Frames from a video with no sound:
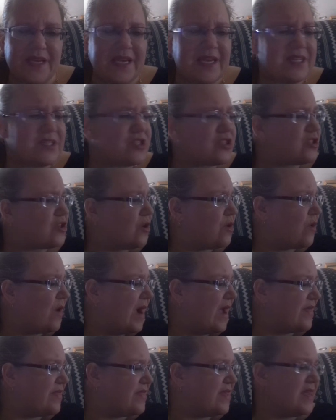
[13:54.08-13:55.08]
And so
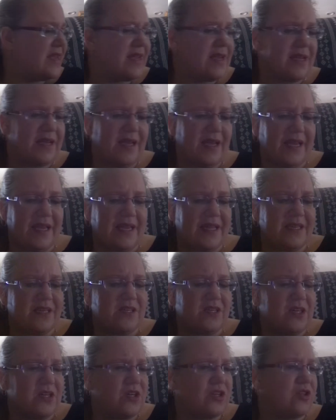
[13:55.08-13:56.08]
I think, in
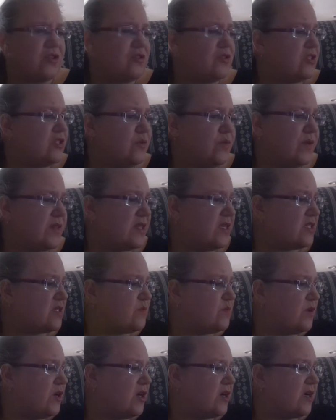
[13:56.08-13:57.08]
conclusion, with this
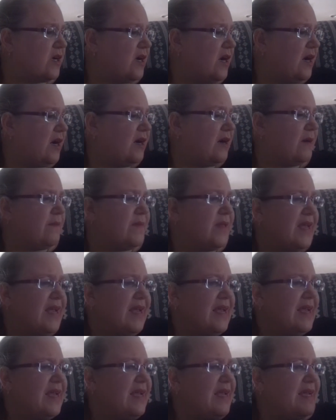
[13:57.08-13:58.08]
book,
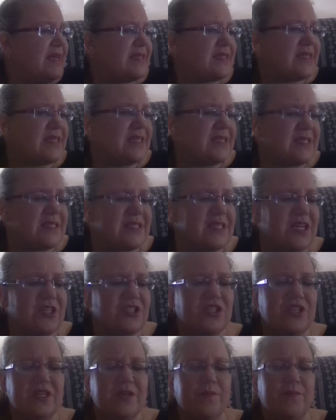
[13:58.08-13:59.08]
it's
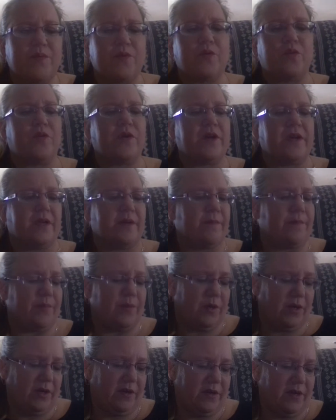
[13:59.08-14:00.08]
such an important
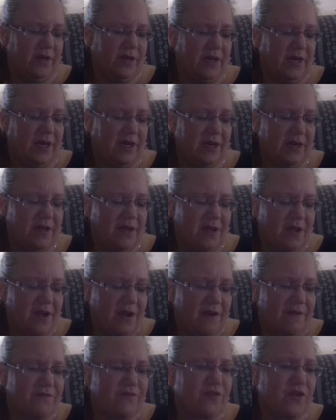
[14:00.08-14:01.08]
book
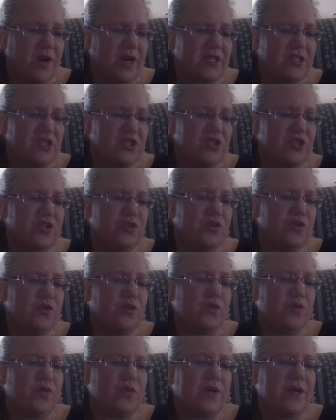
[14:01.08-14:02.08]
for us
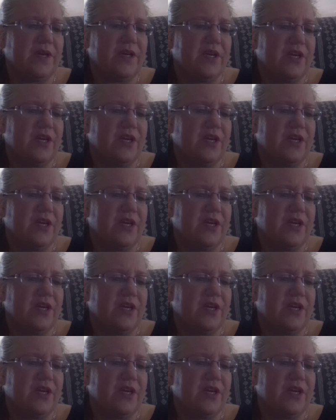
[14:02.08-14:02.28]
to